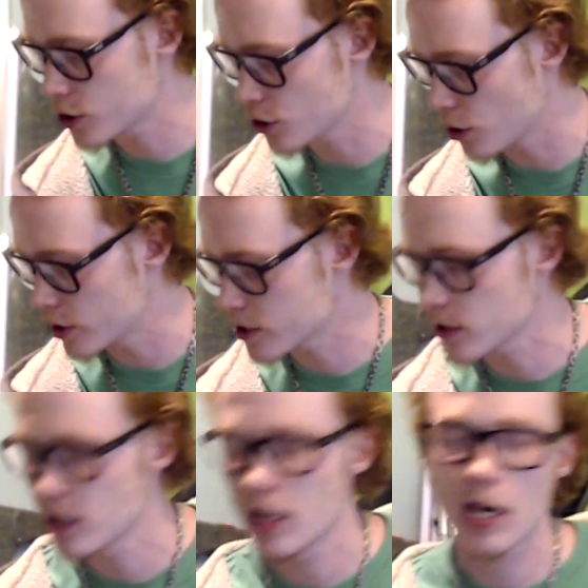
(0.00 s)

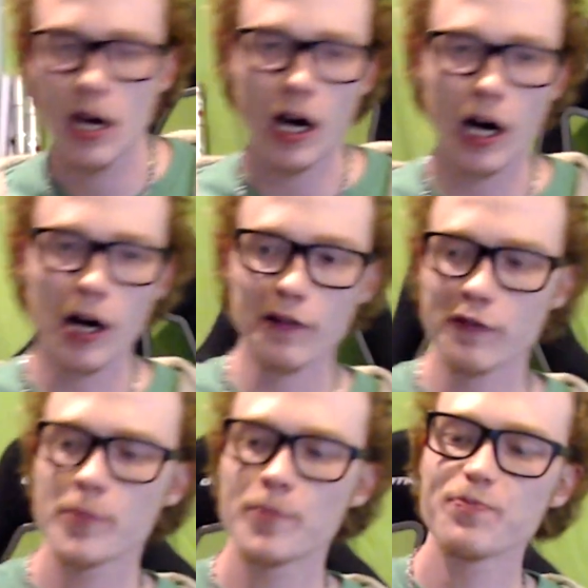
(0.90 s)
choice
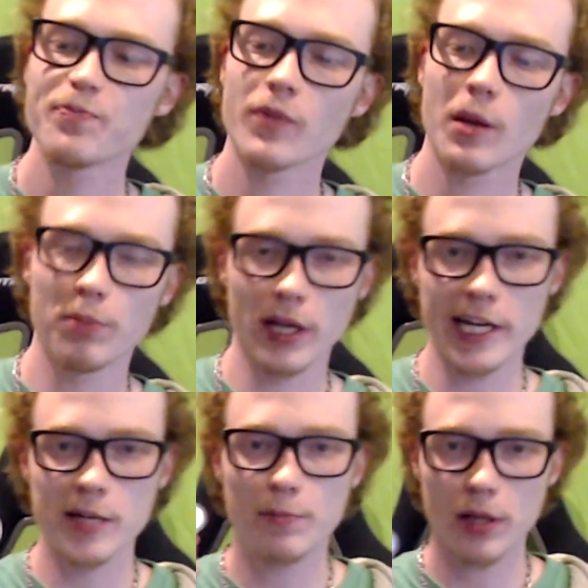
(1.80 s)
of
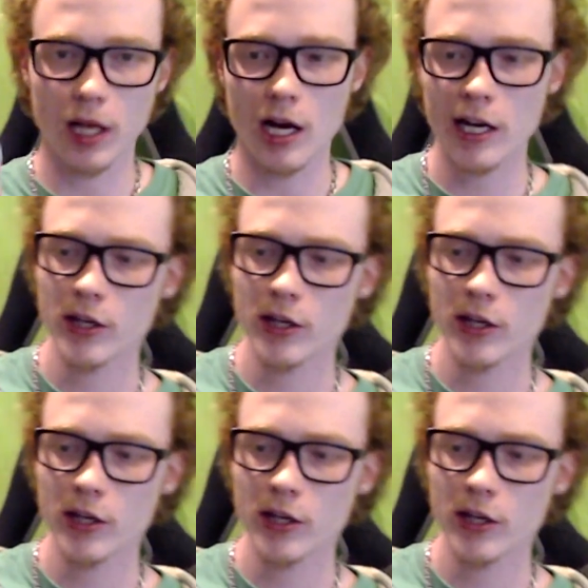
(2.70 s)
blade plug.